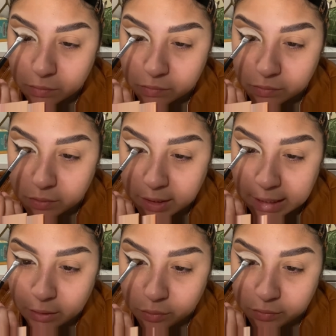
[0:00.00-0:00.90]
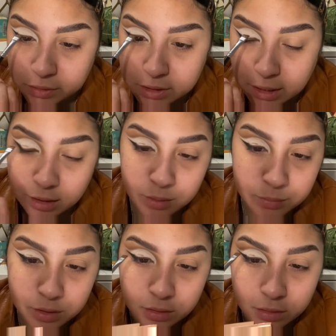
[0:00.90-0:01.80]
right over top.
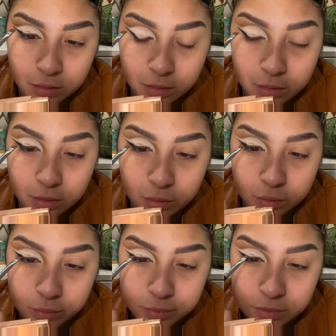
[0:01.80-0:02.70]
Oops,